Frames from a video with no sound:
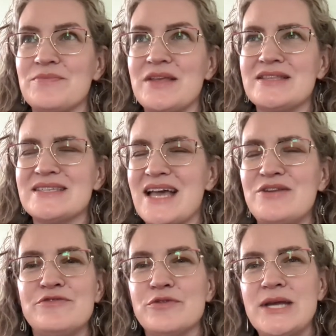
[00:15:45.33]
it's kind
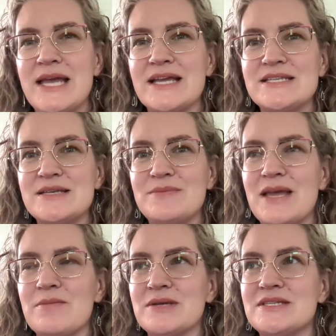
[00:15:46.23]
of freeing to be
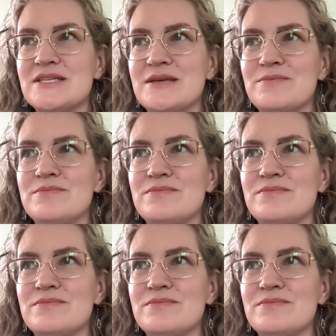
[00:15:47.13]
able to